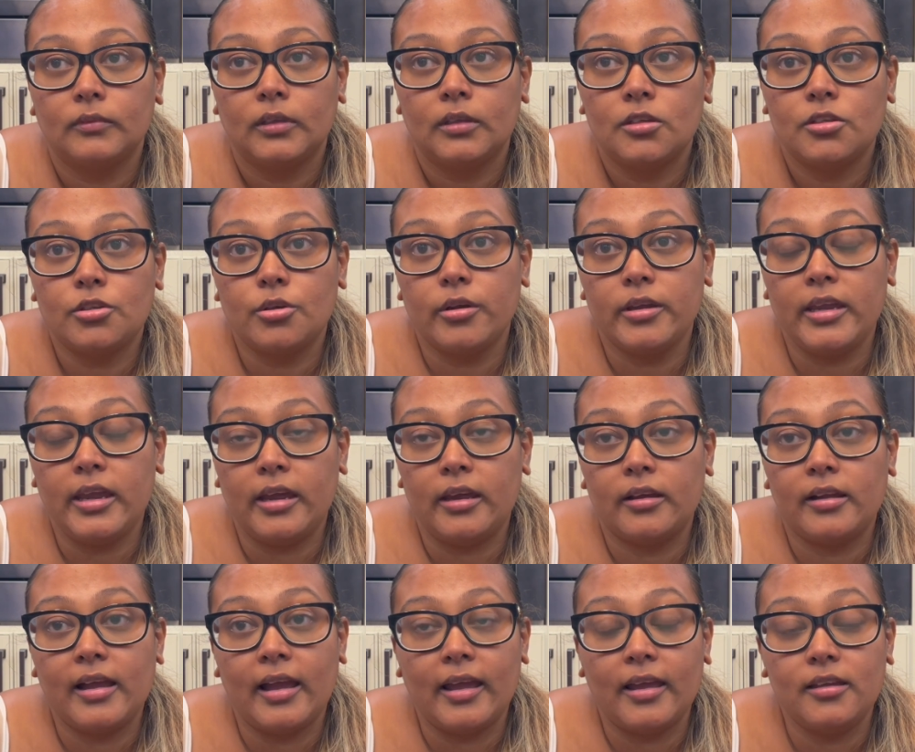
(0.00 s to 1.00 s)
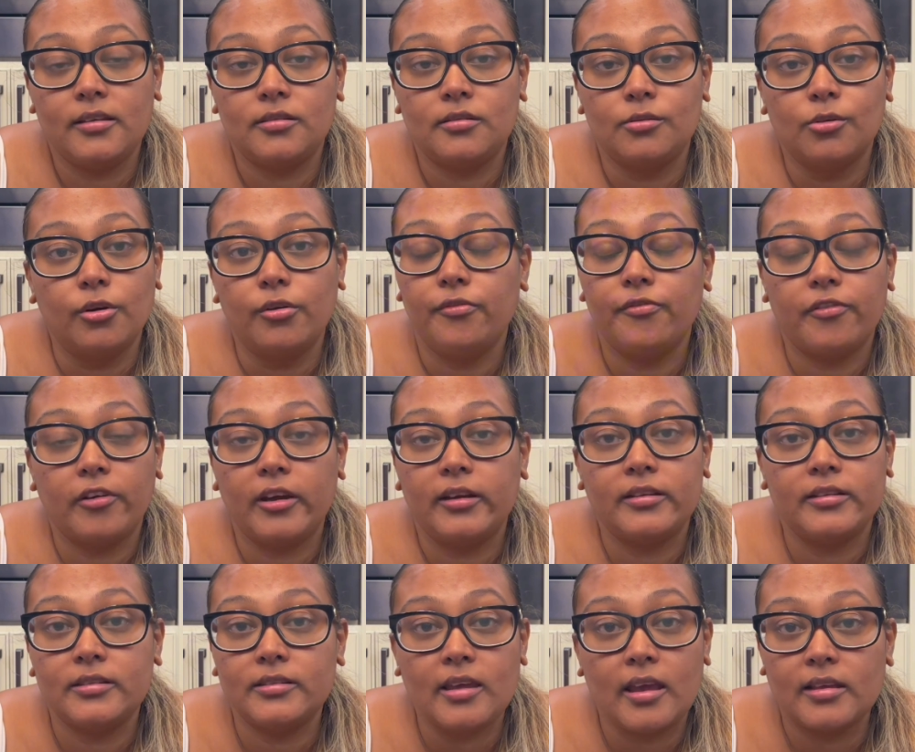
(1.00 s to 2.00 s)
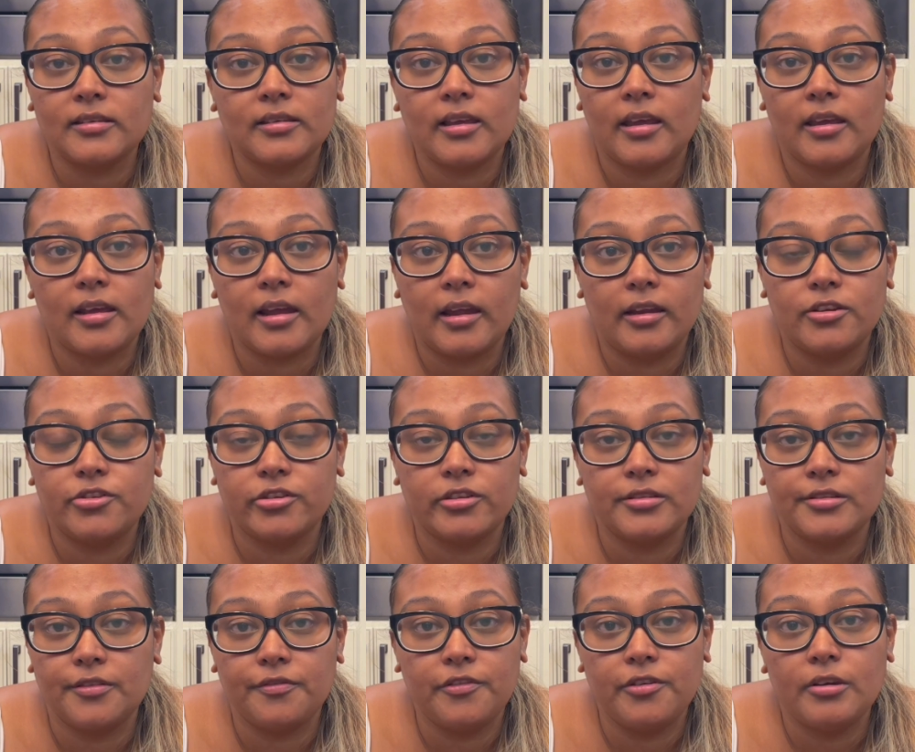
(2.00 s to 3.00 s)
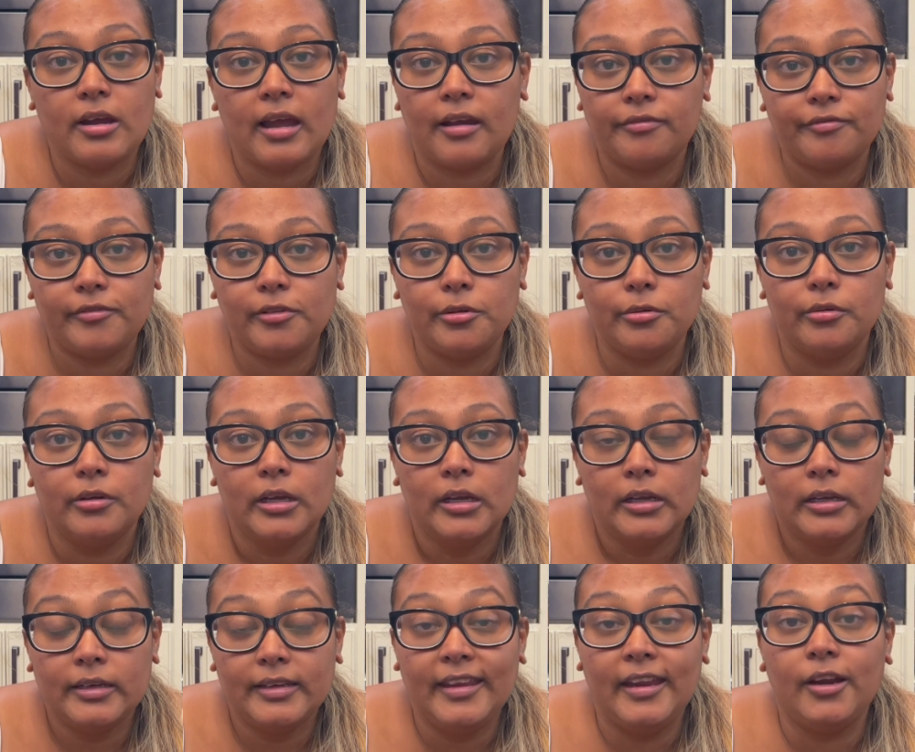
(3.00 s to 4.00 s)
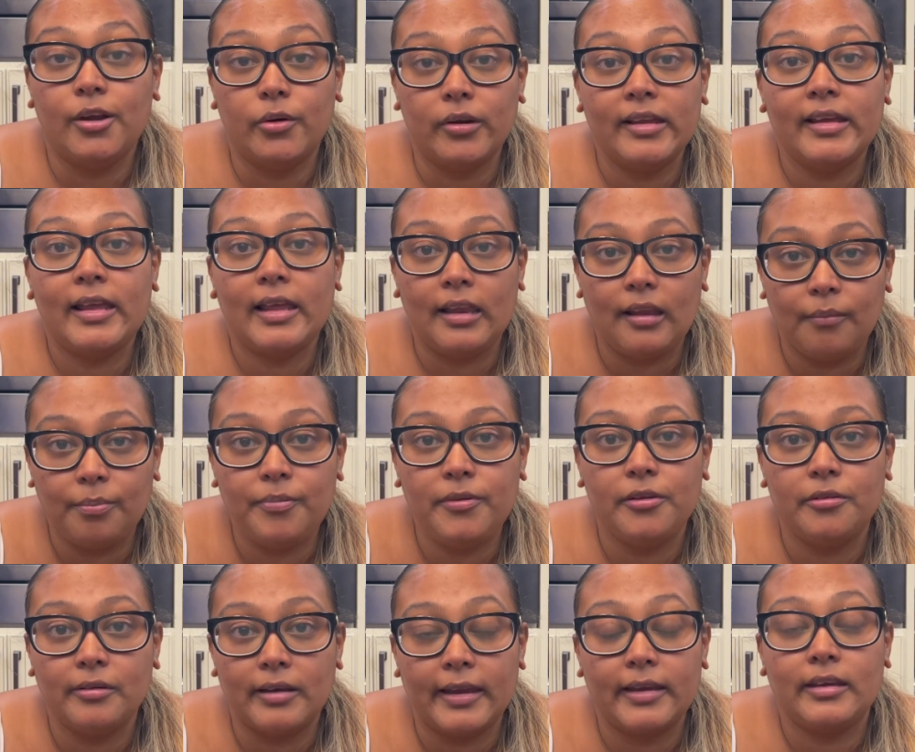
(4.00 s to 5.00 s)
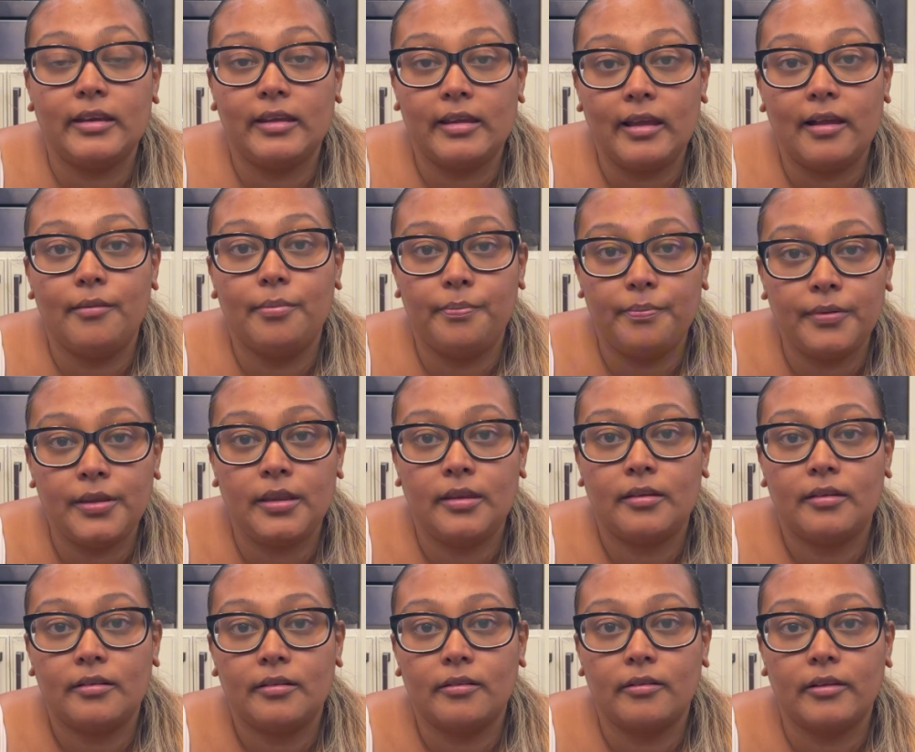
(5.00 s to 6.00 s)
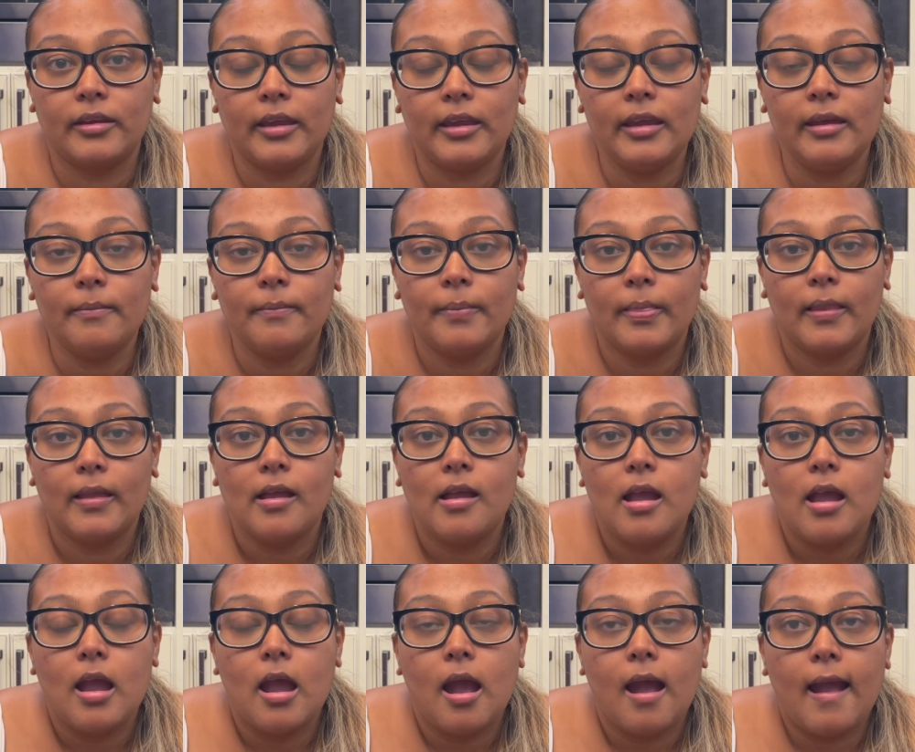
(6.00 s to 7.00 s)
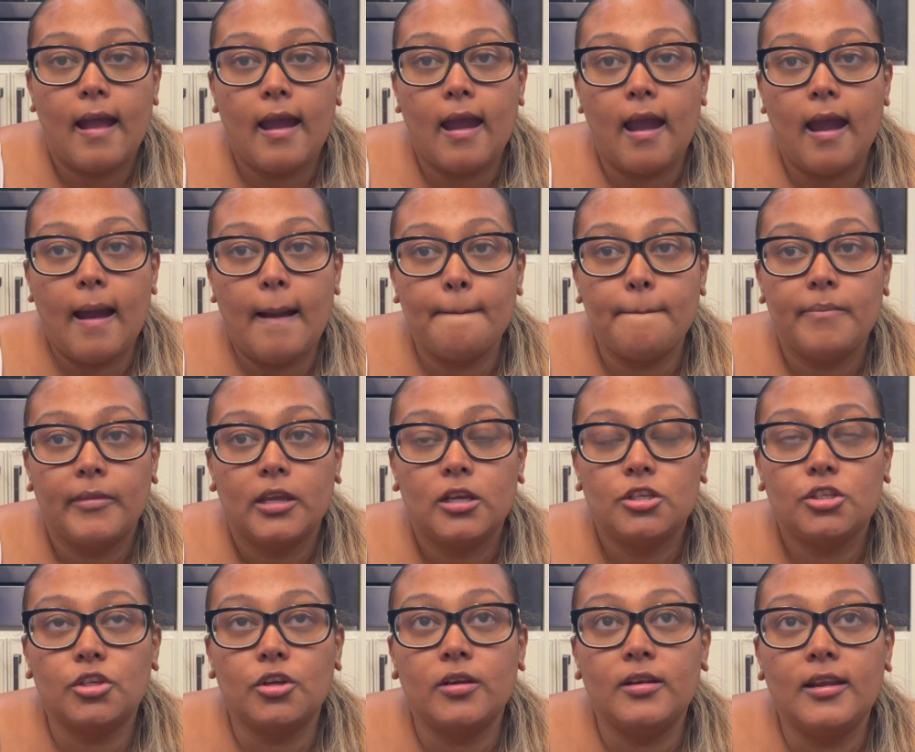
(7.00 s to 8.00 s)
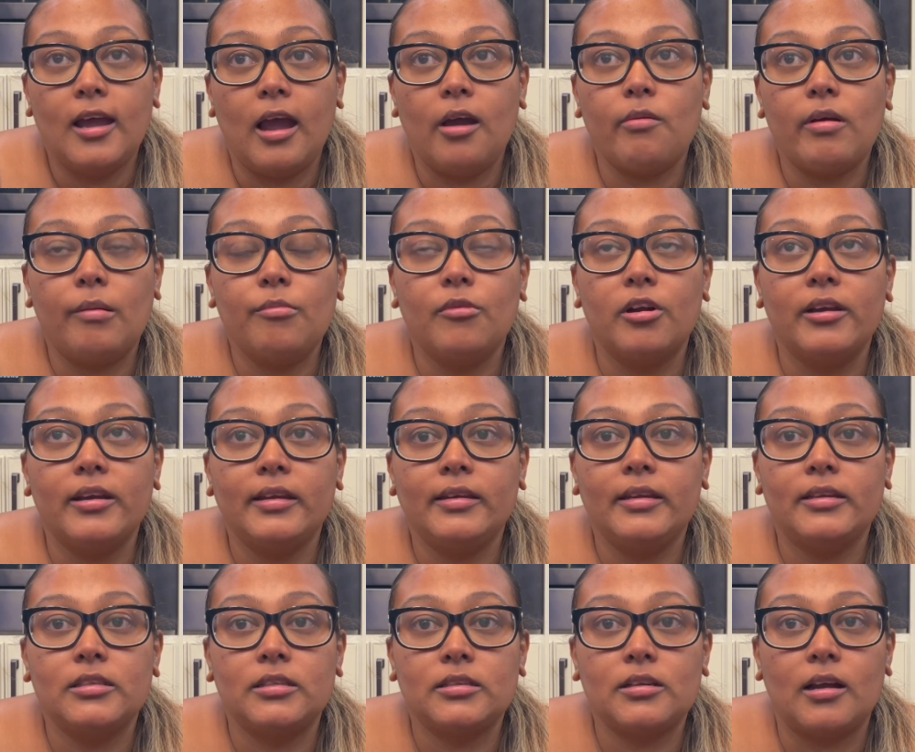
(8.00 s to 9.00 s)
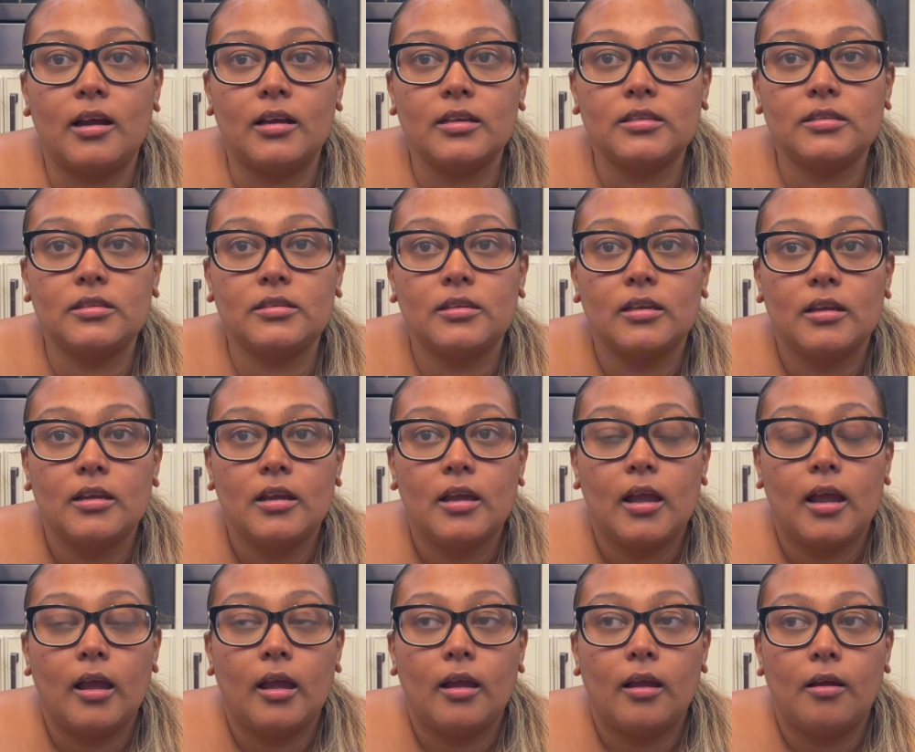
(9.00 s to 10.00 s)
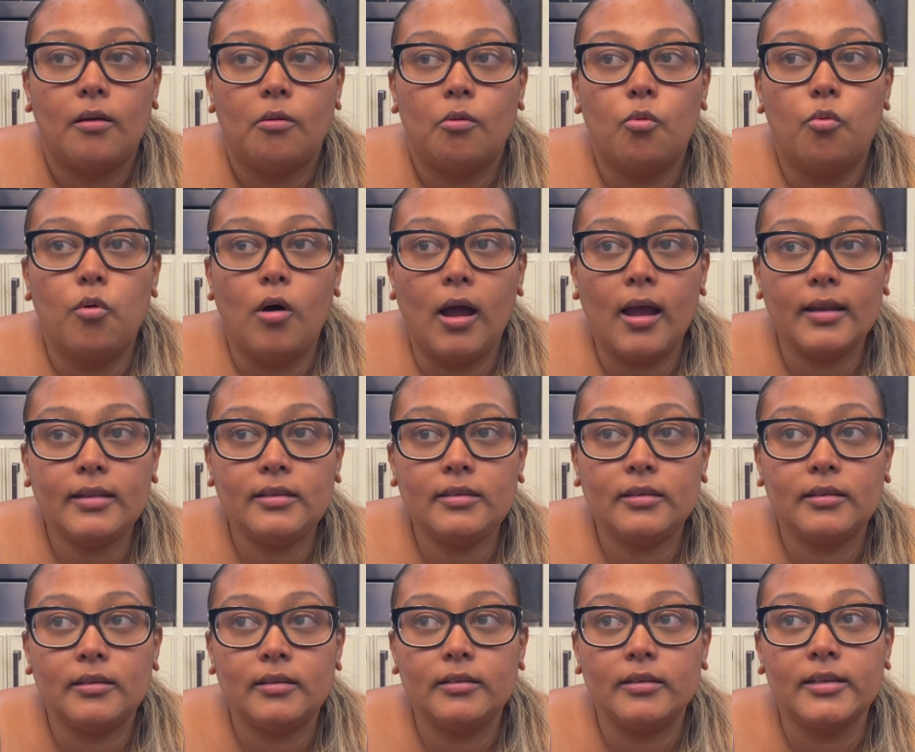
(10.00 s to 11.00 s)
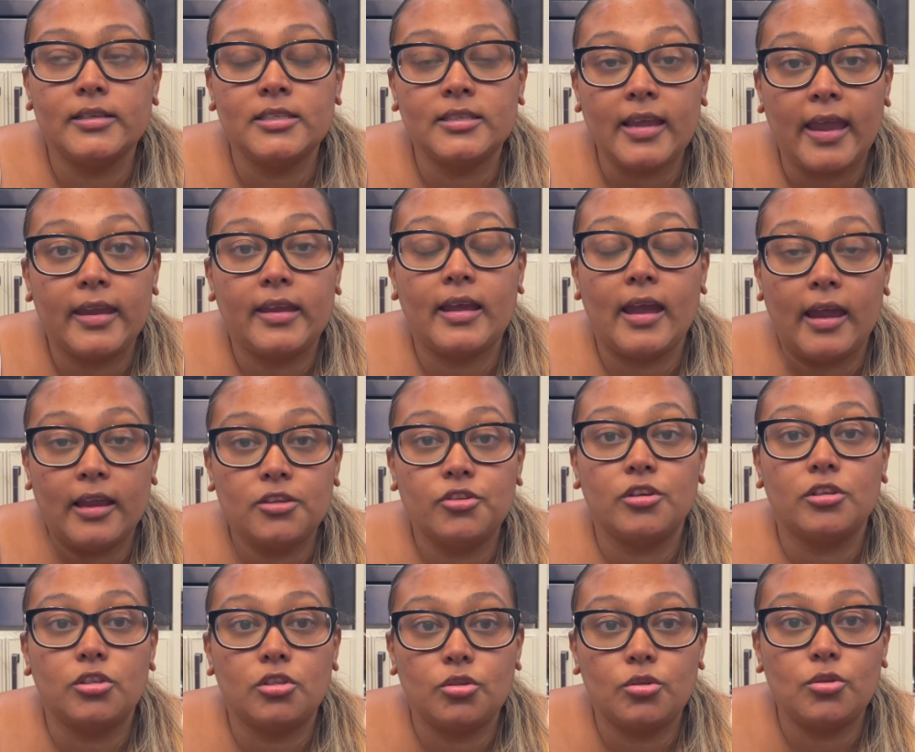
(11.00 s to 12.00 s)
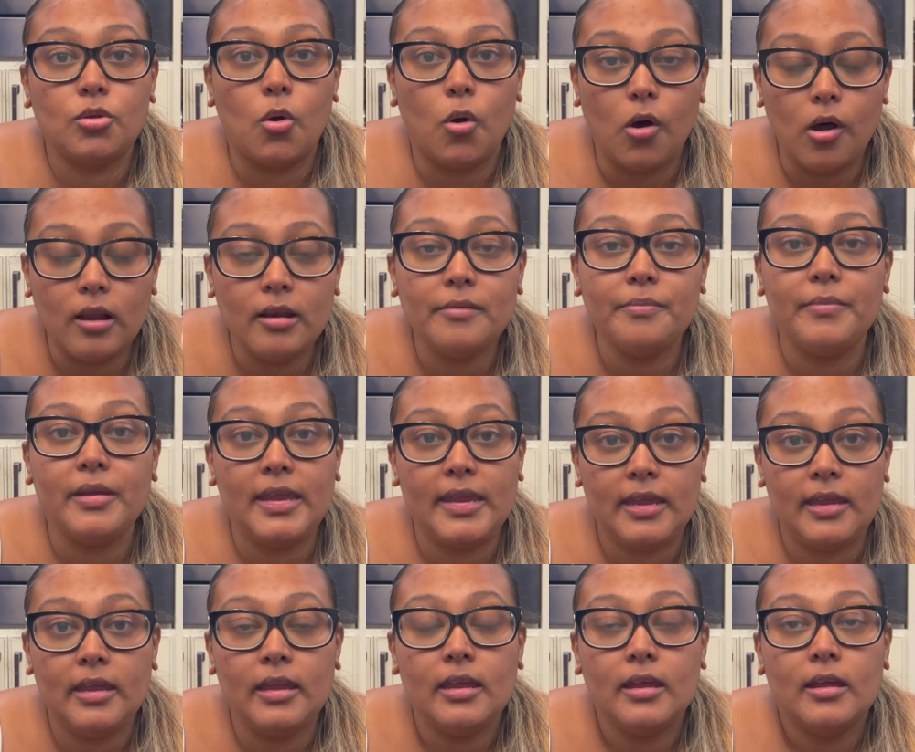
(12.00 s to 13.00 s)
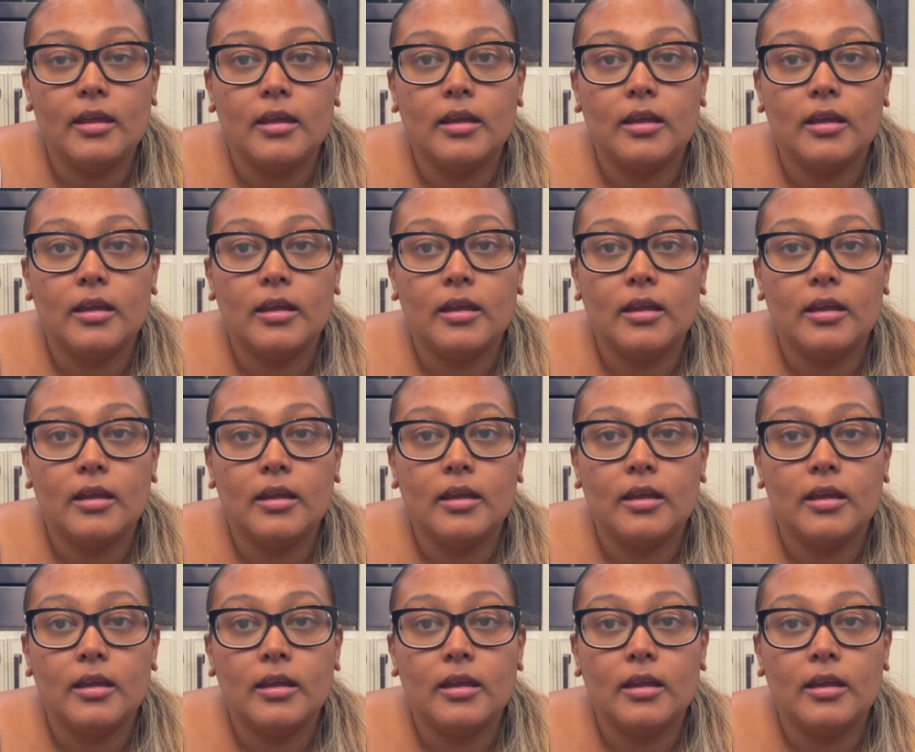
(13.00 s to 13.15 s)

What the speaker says: So yeah guys, don't afraid to see a psychiatrist if you have to. They're gonna help you like they helped me, okay? So now I'm gonna discuss what the psychiatrist told me